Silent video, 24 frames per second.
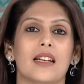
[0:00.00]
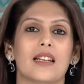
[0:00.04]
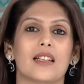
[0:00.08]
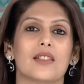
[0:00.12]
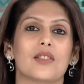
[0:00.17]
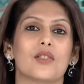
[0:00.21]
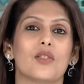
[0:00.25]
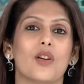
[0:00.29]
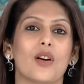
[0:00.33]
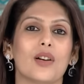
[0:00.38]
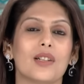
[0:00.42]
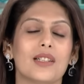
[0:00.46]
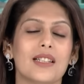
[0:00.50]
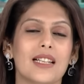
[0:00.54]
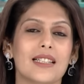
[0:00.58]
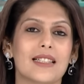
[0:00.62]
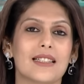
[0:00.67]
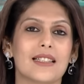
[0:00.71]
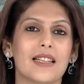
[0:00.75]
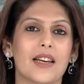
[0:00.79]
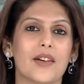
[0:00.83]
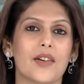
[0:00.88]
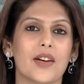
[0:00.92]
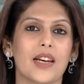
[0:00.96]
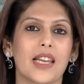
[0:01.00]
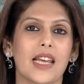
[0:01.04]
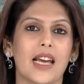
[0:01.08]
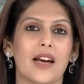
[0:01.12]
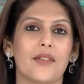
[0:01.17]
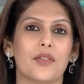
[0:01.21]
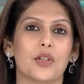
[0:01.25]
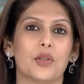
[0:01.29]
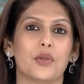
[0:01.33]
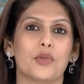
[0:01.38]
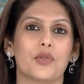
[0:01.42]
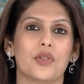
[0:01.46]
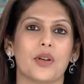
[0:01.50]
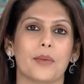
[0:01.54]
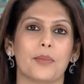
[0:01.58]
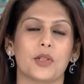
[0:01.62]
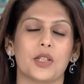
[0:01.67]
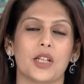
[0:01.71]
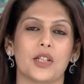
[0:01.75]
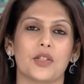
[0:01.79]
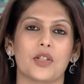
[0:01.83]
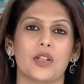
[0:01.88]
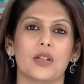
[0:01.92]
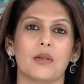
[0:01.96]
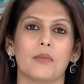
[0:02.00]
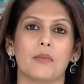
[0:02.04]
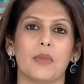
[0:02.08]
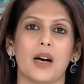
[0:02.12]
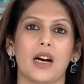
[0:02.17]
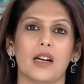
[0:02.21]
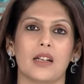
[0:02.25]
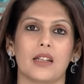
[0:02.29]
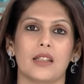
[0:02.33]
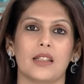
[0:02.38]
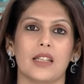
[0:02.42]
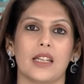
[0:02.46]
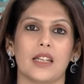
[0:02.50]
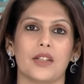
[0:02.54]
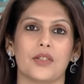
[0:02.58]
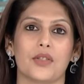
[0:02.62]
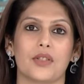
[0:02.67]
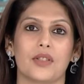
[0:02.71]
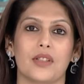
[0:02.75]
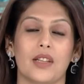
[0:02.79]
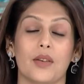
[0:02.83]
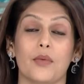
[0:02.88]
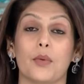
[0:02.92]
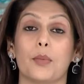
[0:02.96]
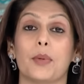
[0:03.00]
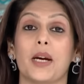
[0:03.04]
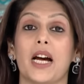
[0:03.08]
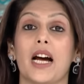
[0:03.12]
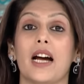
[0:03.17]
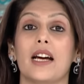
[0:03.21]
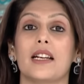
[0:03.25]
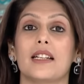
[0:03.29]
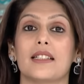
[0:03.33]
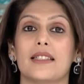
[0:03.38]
does not necessarily have a good reputation in Bangladesh. They were behind